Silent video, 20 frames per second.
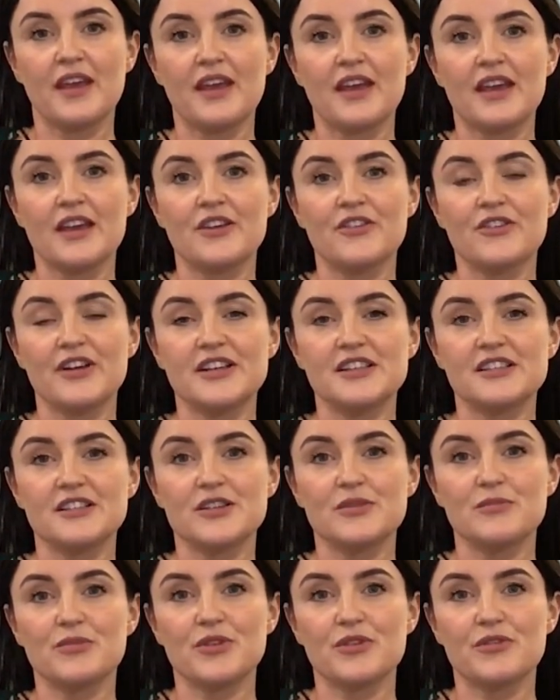increase the
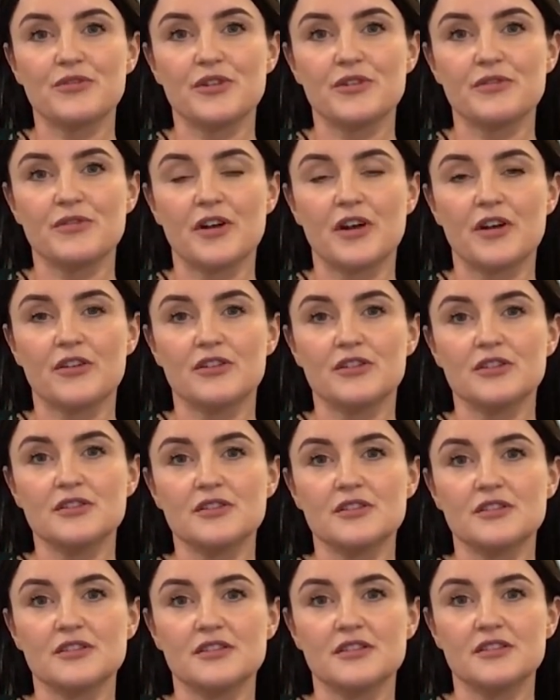number of
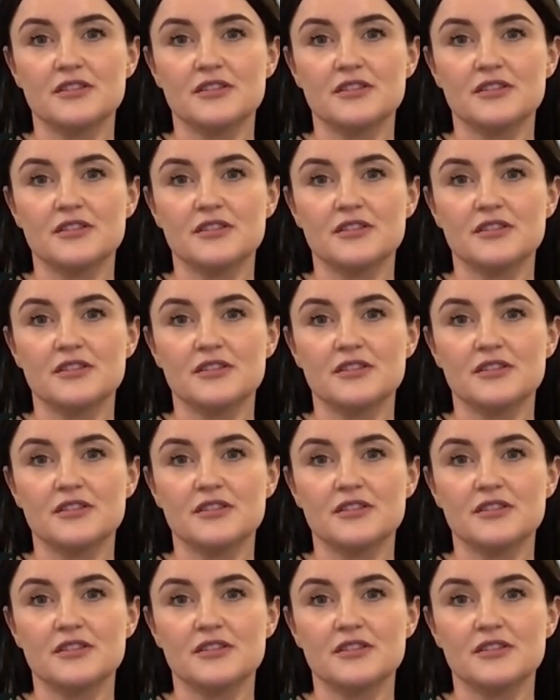referrals